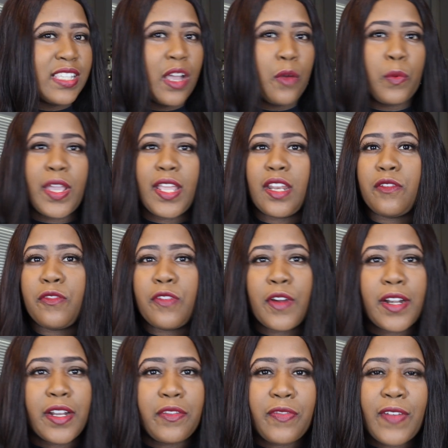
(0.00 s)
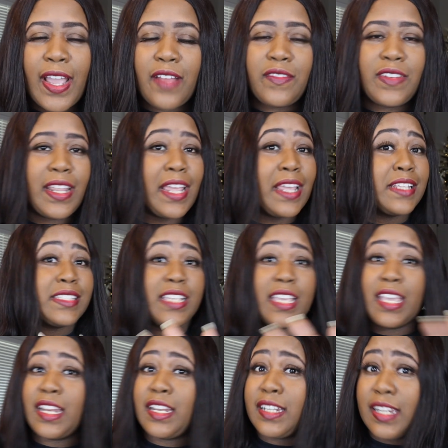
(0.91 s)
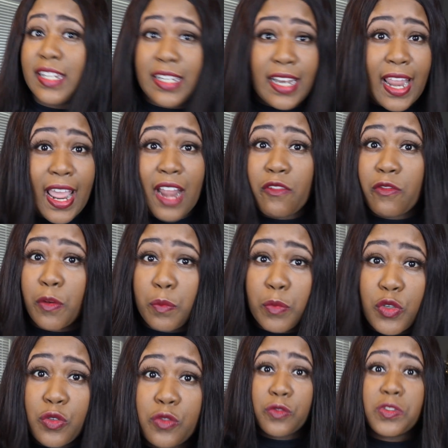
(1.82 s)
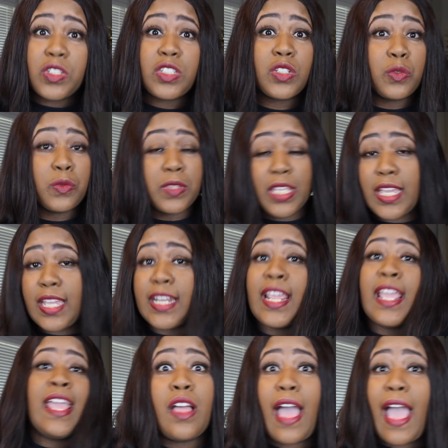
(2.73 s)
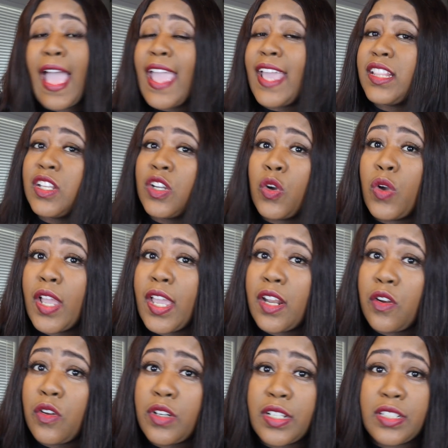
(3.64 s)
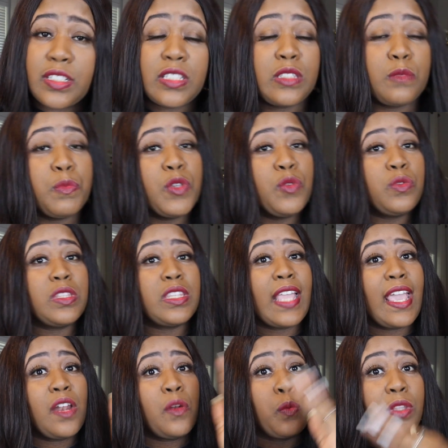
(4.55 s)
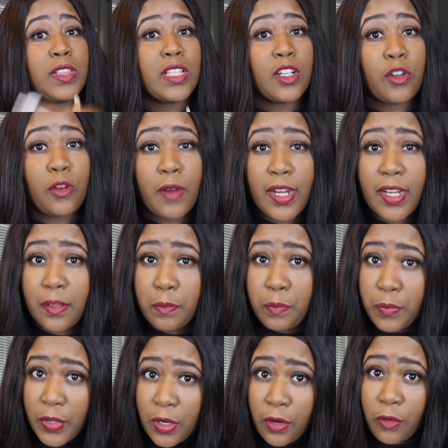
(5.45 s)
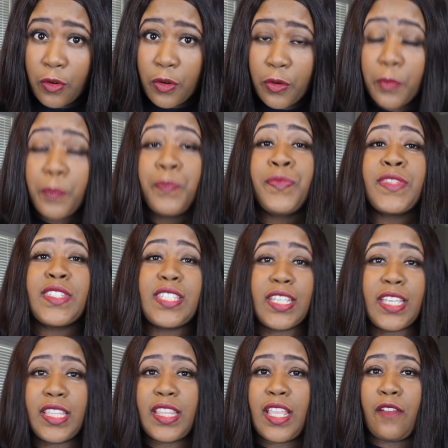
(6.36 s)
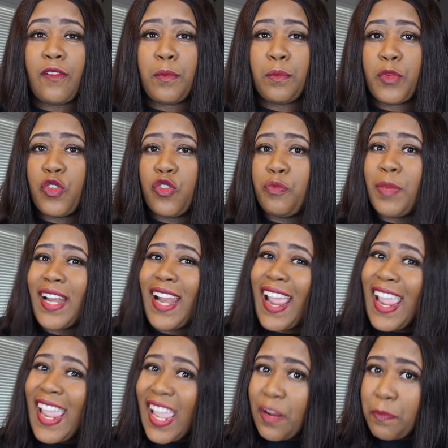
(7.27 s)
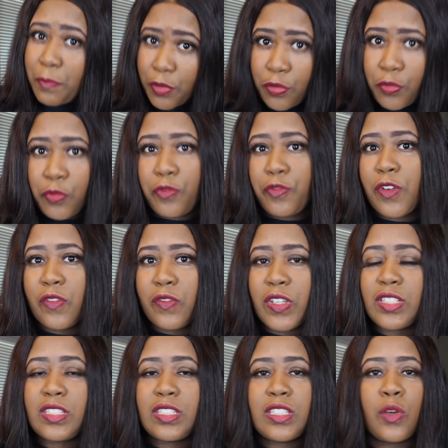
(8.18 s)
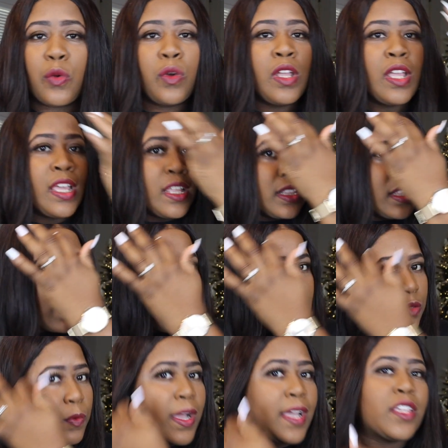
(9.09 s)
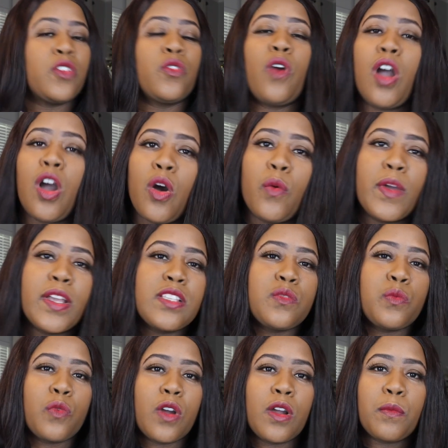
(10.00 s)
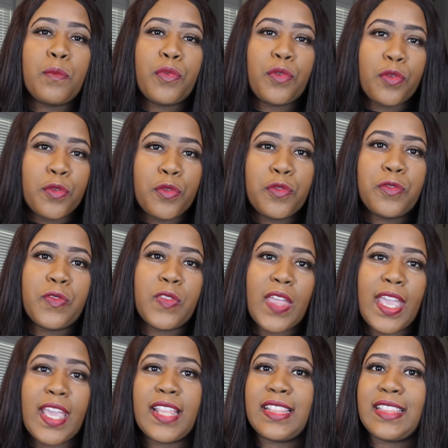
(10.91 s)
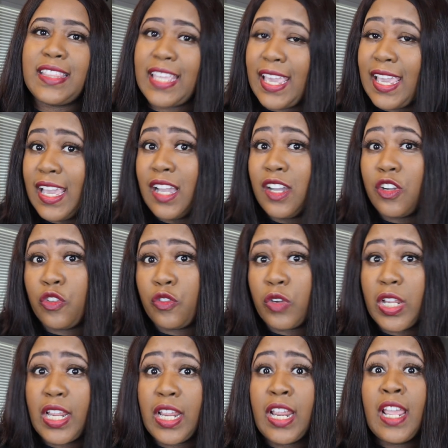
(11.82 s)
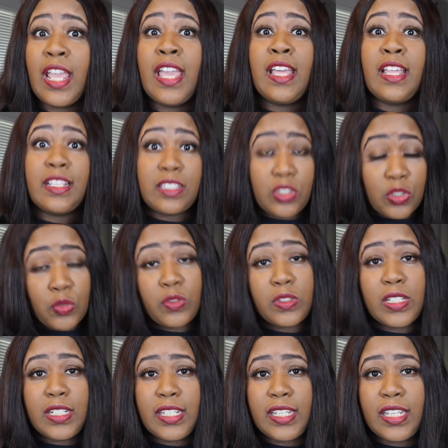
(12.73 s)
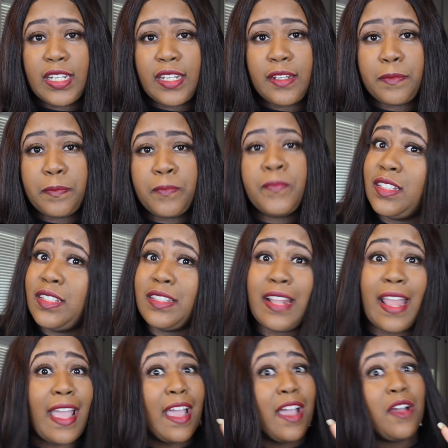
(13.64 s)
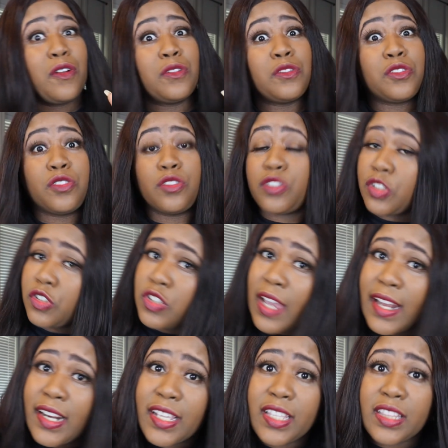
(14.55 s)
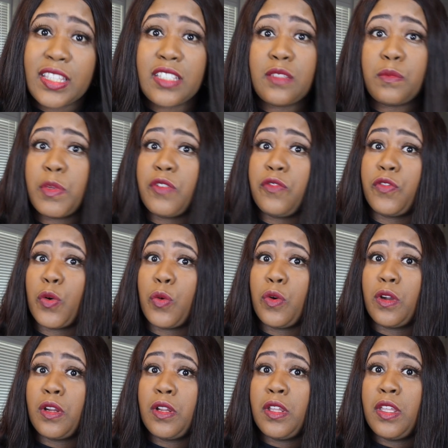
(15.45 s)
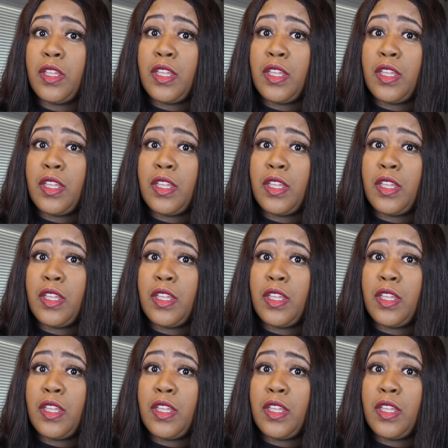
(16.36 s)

I waited 45 days, it did not remove. So then I had to go ahead on to dispute that with the credit bureau to get that removed, but I had proof of it. So that's why you always want proof that they agree to delete it. Now, you should try to get this before.